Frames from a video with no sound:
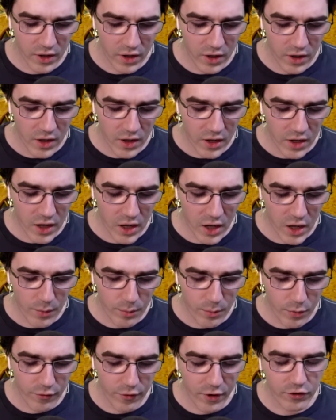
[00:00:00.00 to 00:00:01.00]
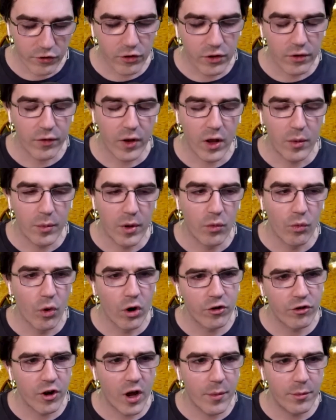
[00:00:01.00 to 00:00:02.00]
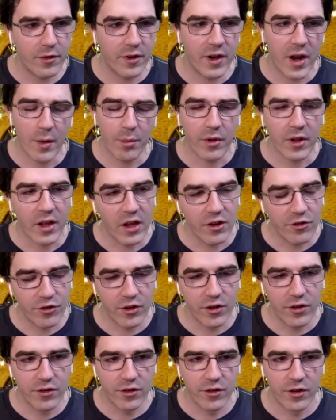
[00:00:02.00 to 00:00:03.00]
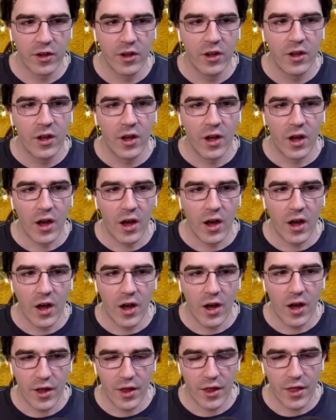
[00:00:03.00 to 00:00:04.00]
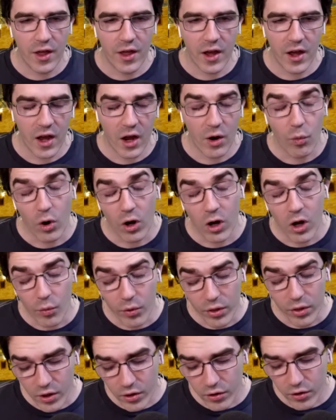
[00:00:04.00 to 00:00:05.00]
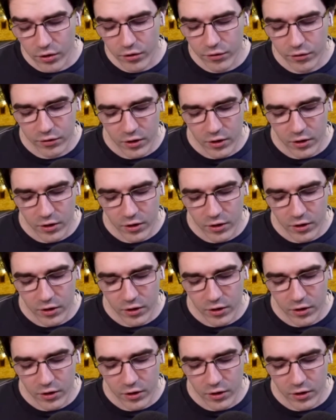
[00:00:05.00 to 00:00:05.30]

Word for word: uh, professional development workshops and applications uh, that I work on with others.